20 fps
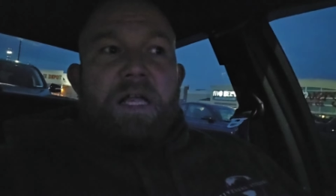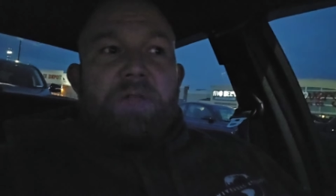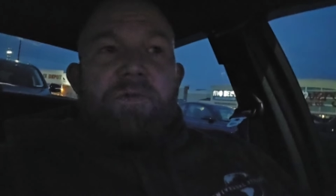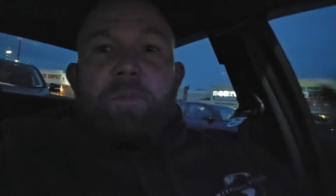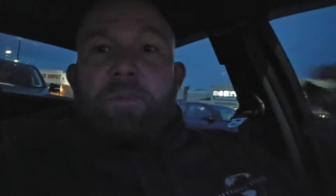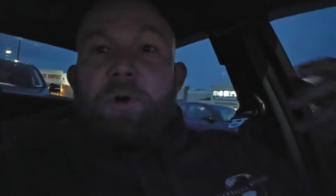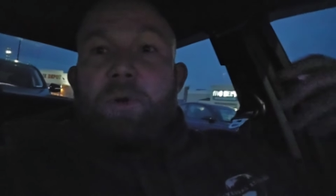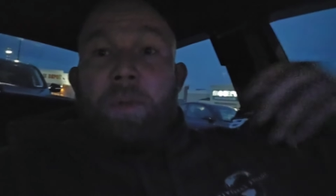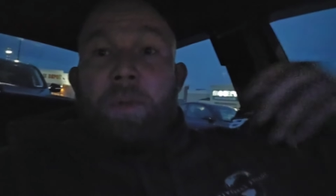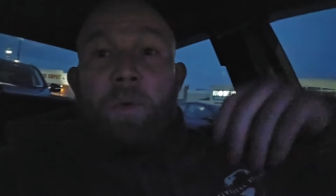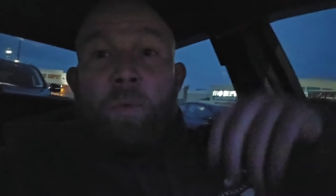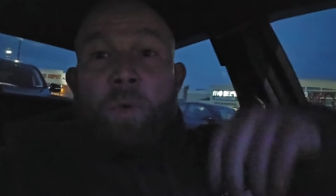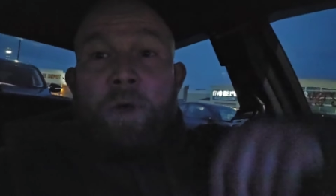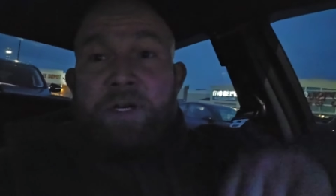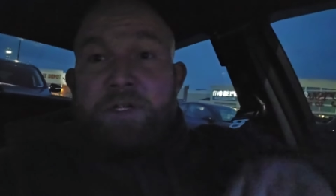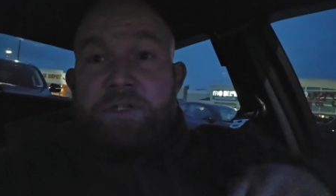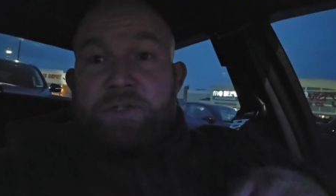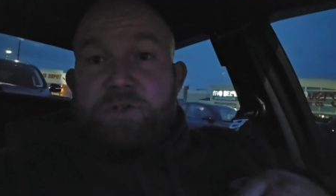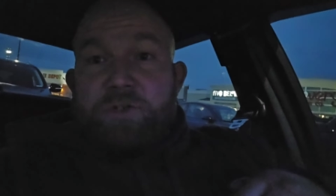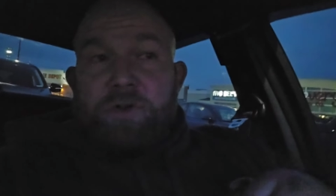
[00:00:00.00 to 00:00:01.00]
I even put my
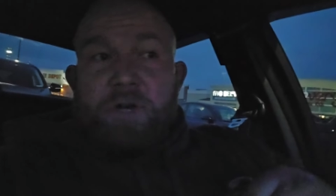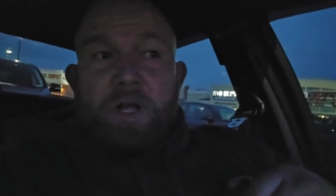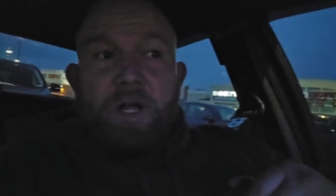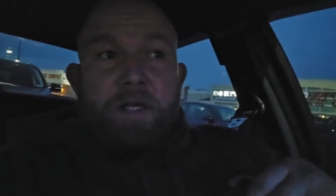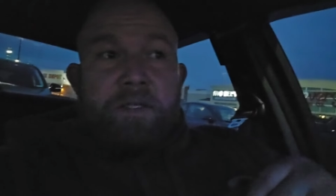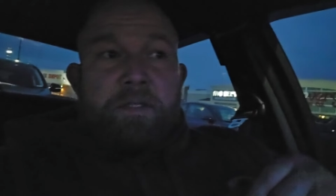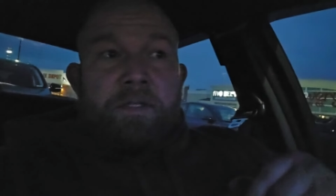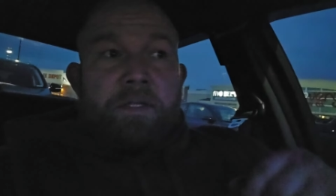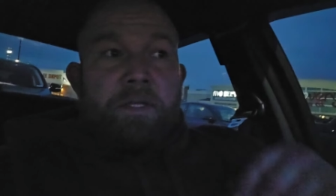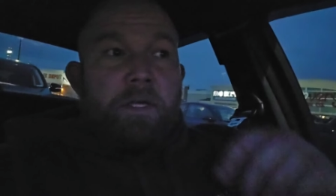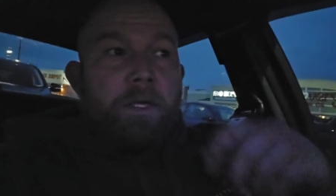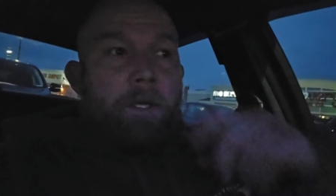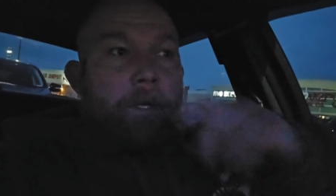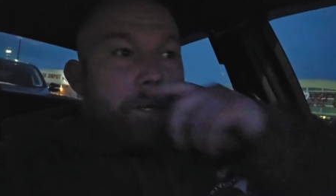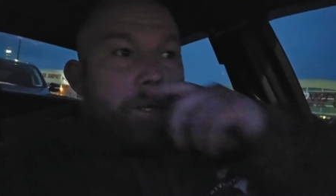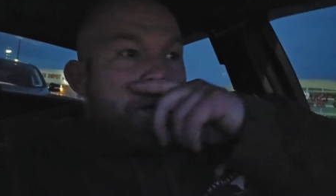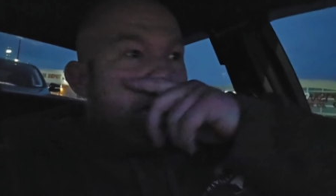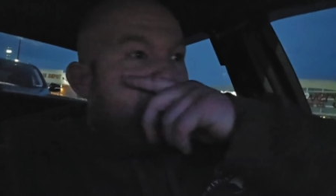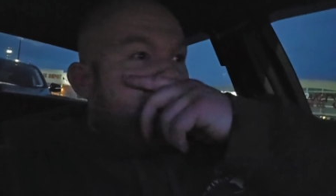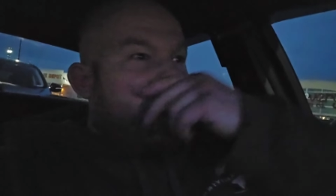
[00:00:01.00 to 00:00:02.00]
wedding shirt on
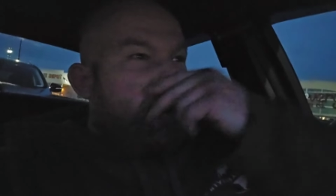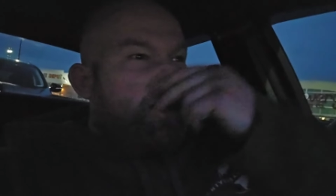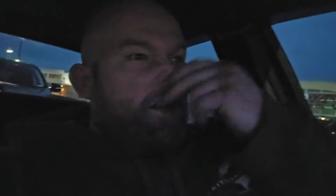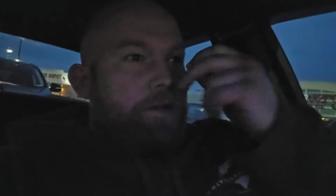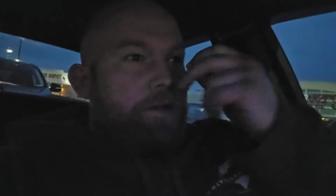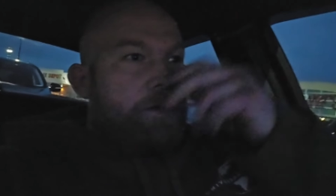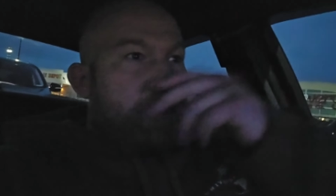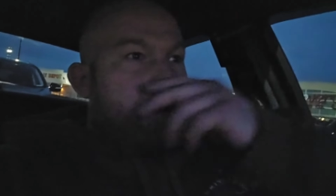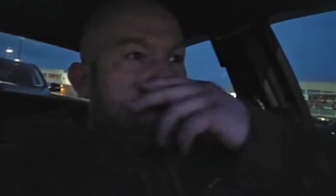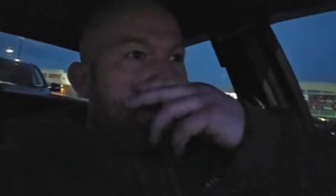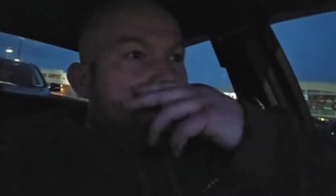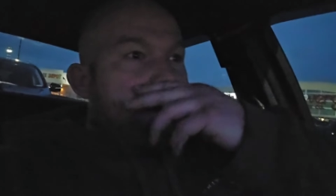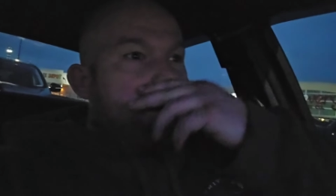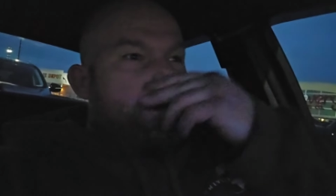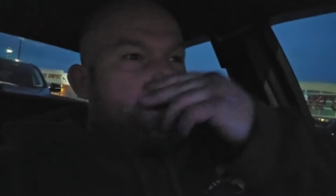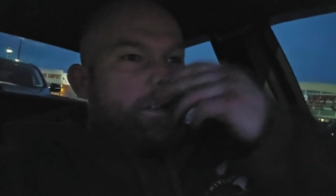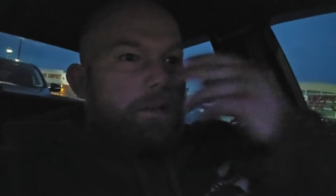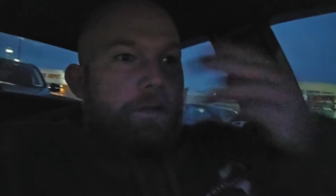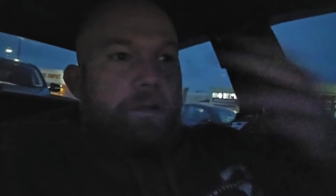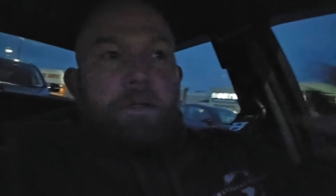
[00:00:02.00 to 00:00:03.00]
that
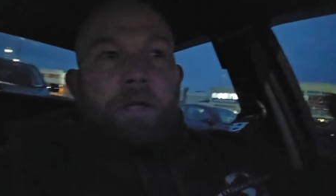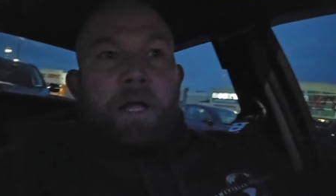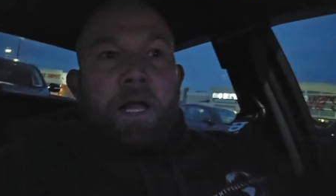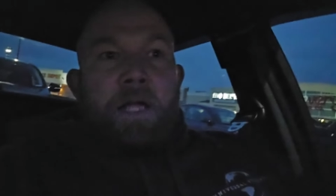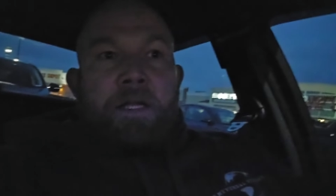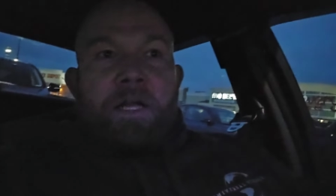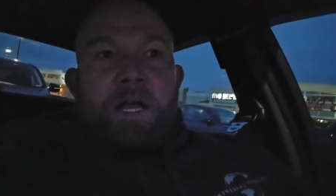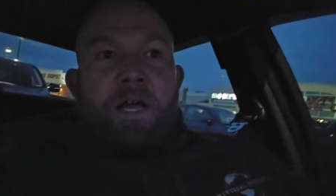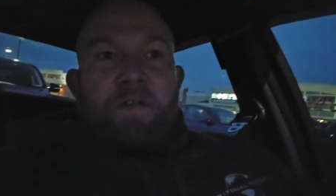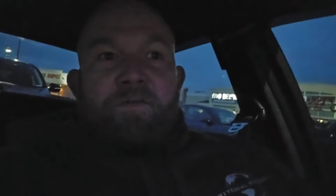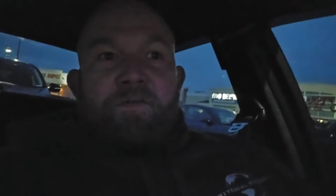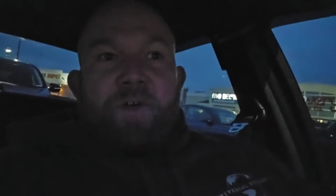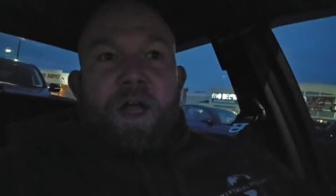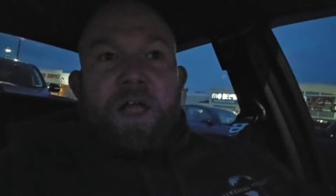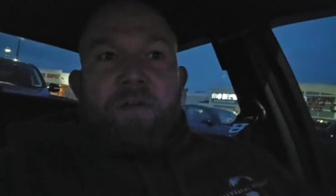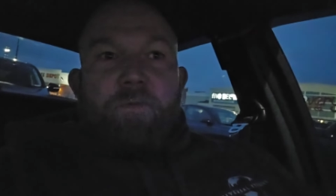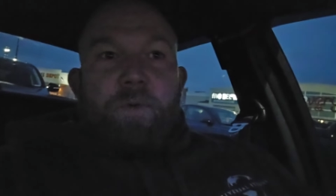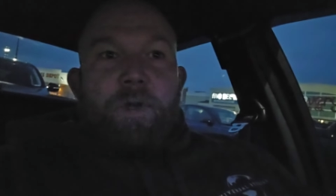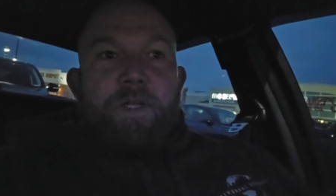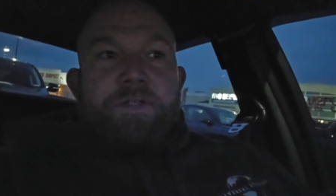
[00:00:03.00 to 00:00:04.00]
I got
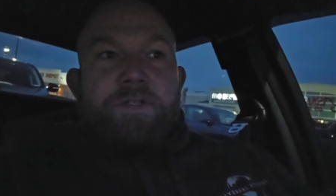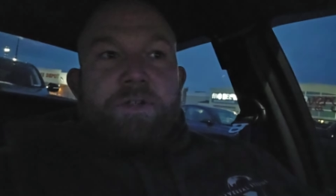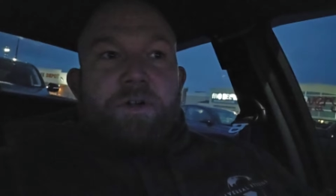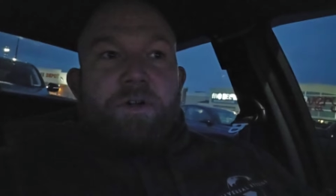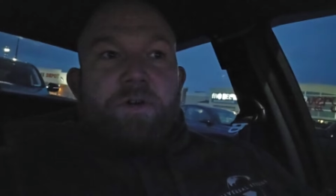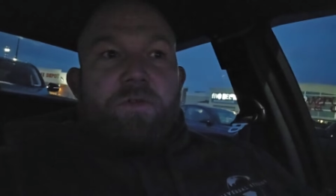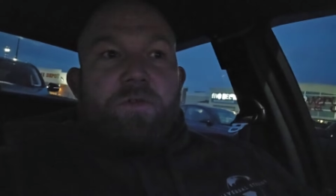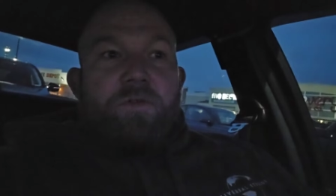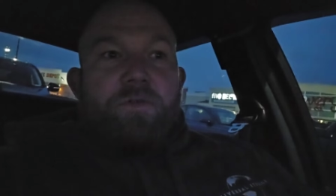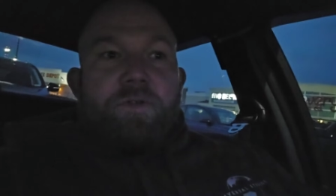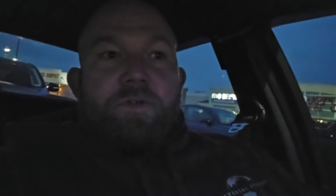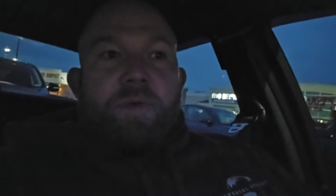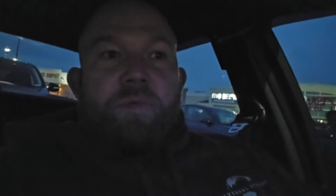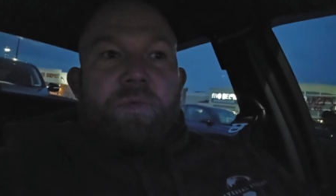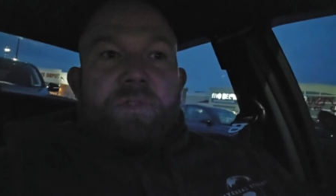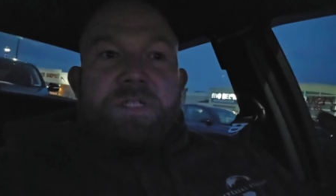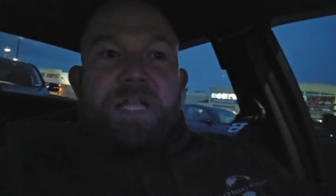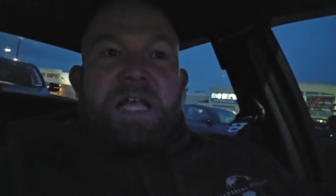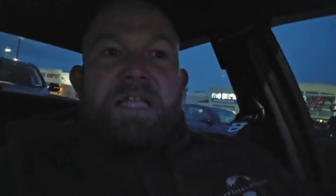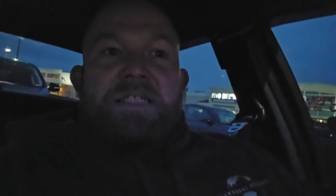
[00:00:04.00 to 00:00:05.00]
five weeks ago that
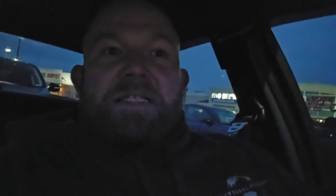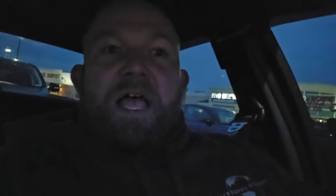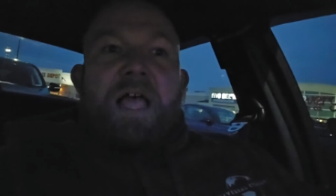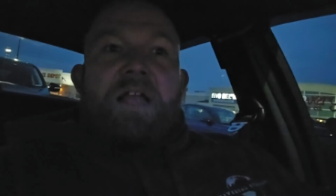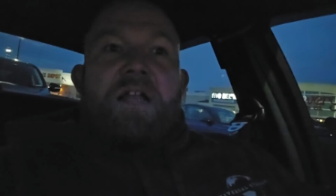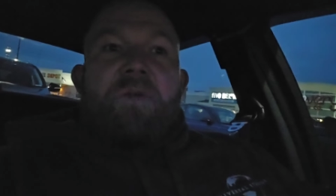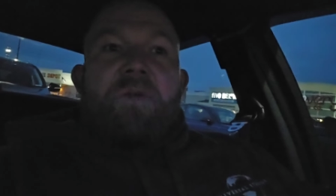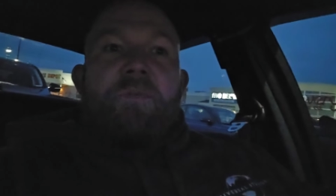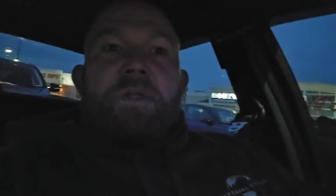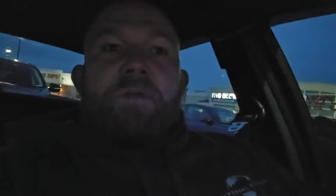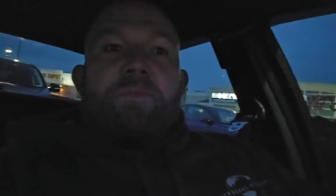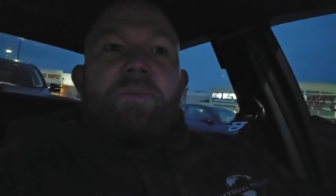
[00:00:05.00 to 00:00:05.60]
was not tight on